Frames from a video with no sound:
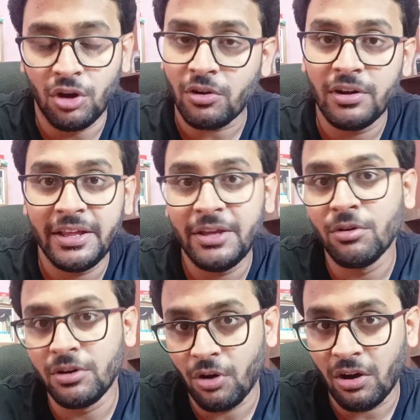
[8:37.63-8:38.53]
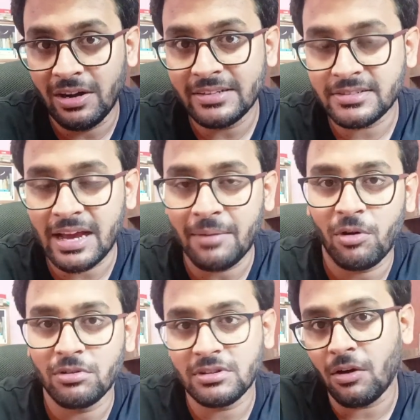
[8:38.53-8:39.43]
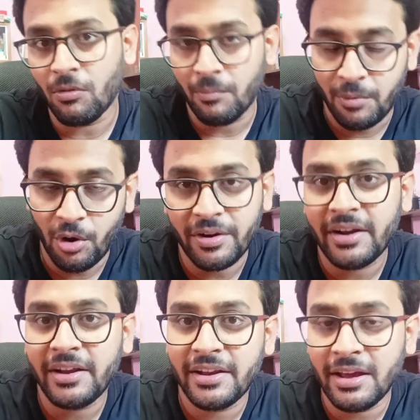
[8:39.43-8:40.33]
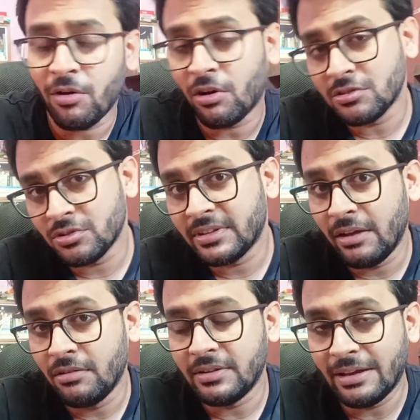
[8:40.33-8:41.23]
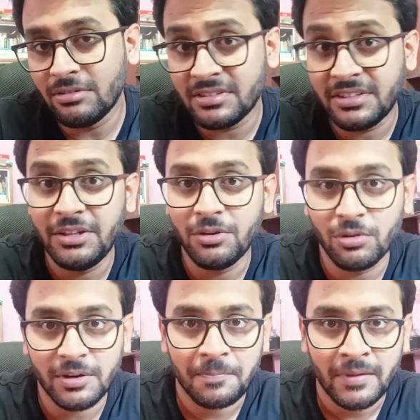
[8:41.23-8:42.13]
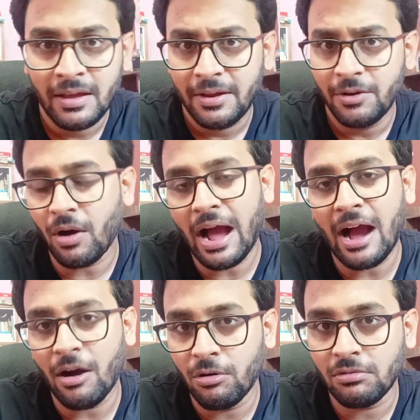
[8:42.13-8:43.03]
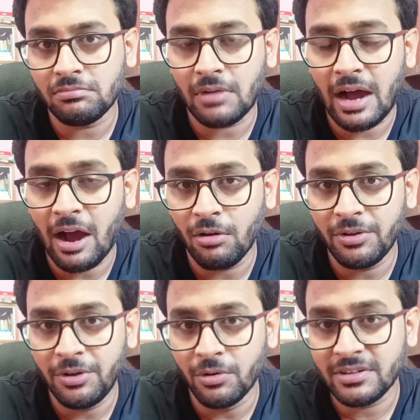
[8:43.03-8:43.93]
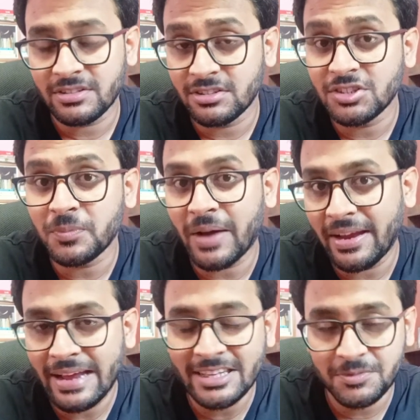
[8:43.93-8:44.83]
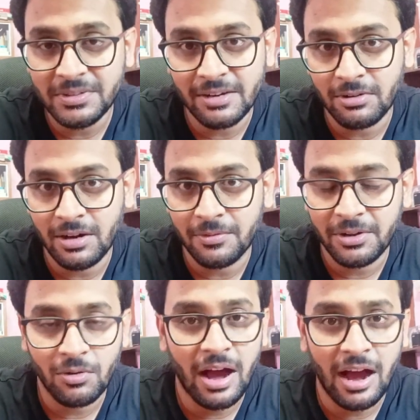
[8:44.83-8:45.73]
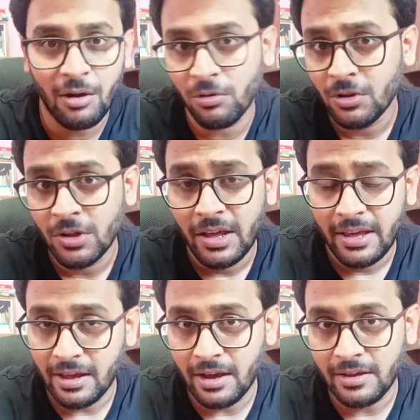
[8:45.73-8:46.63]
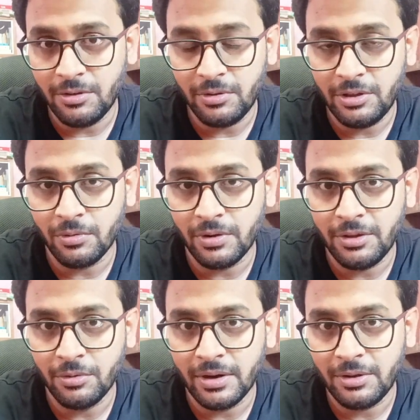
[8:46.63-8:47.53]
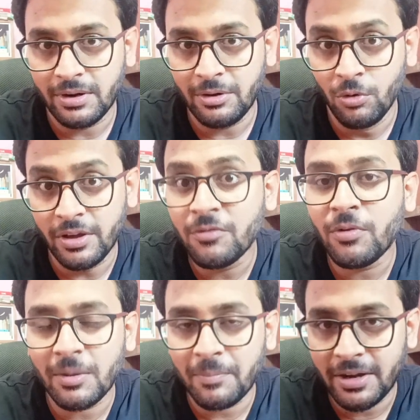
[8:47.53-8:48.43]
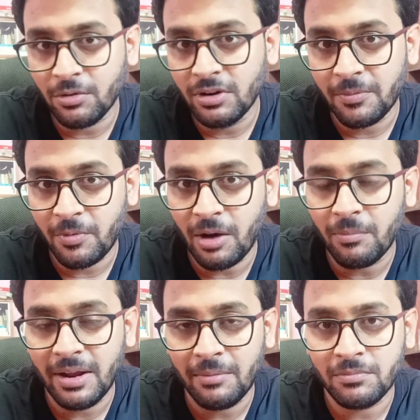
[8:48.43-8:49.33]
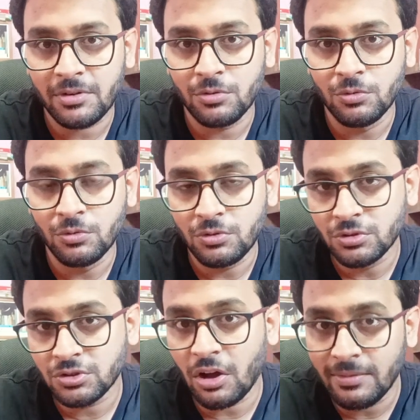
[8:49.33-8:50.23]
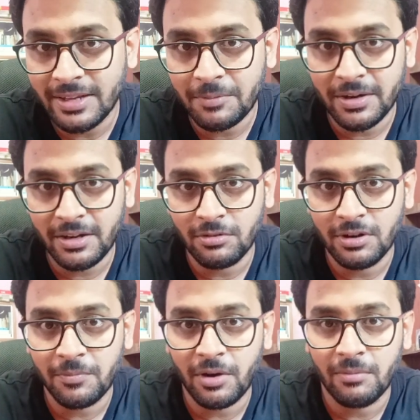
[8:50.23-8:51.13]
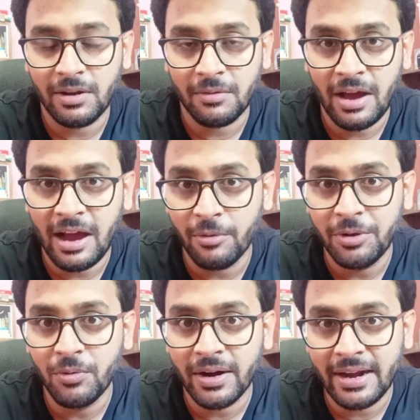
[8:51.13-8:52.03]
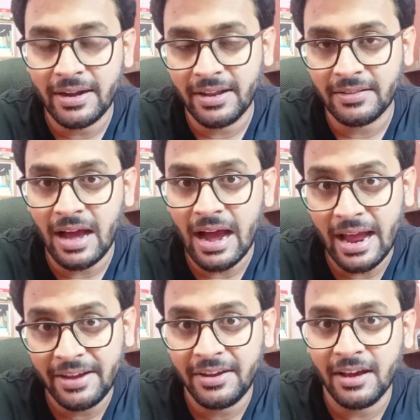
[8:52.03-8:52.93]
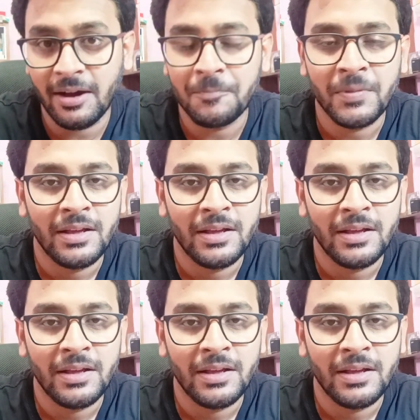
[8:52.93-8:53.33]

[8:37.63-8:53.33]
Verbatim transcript: not only your knowledge about the broader area also they will they will see your you know how how your research mind has been developed you know how yeah you you, you are you are looking for a particular problem to to solve that particular problem how you are getting the idea